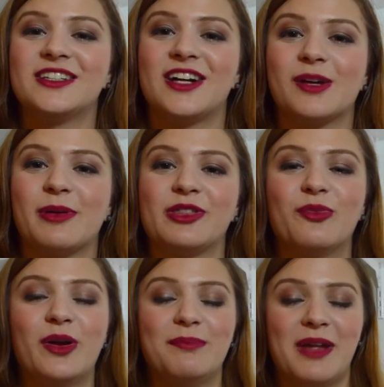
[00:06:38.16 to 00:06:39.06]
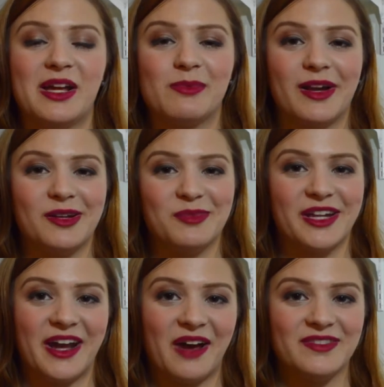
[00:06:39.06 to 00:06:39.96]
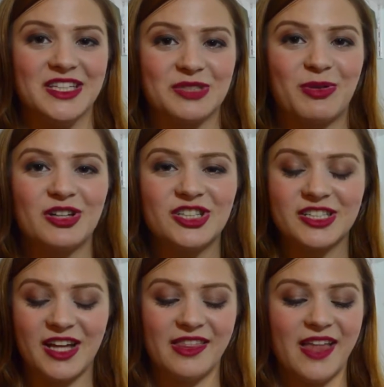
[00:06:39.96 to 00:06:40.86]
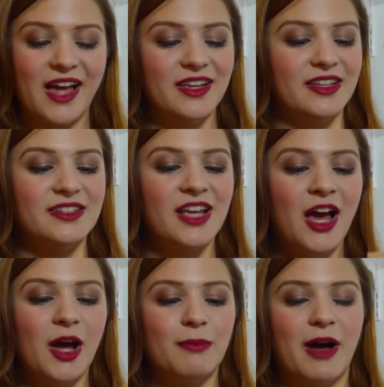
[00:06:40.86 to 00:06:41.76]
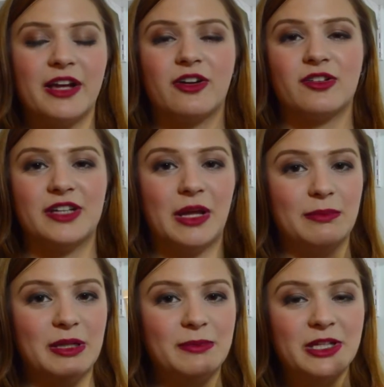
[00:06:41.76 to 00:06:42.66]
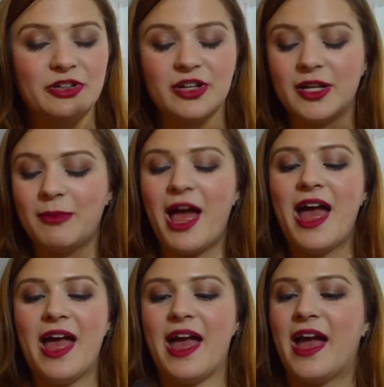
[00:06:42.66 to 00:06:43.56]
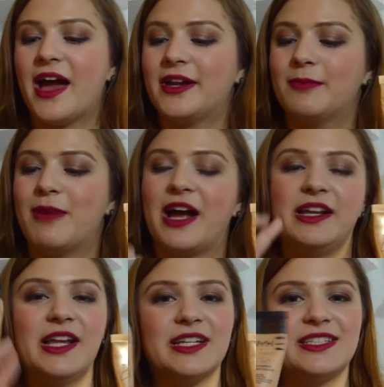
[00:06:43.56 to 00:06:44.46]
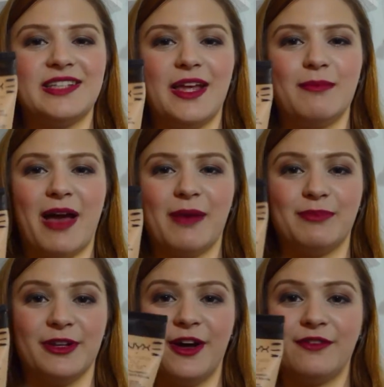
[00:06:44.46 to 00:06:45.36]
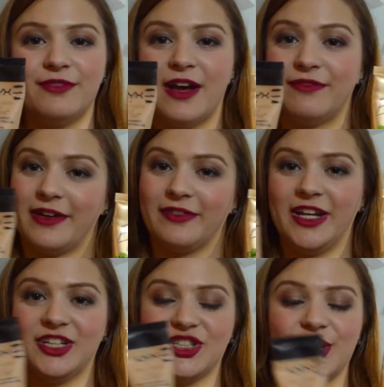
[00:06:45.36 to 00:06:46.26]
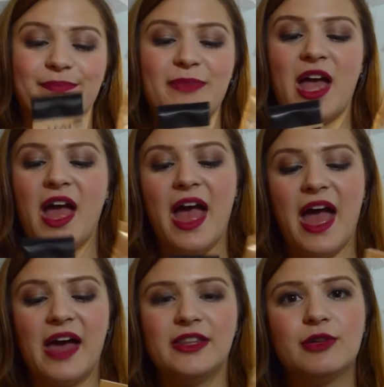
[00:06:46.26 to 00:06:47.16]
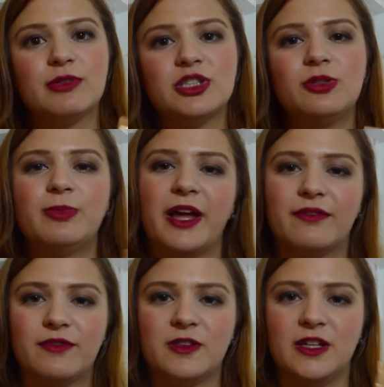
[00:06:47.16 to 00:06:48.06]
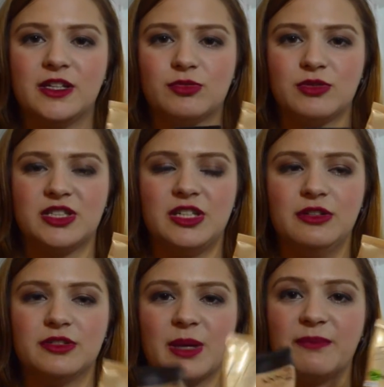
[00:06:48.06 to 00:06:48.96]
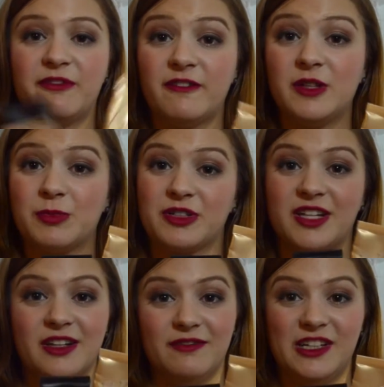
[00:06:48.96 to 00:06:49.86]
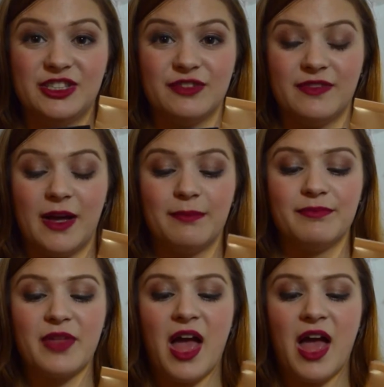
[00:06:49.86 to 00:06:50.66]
to talk about the one makeup item that I have in this project, and that is my Garnier BB Cream and my NYX Day Matte But Not Flat Foundation. And the original plan for these was to use up 50% of each of them.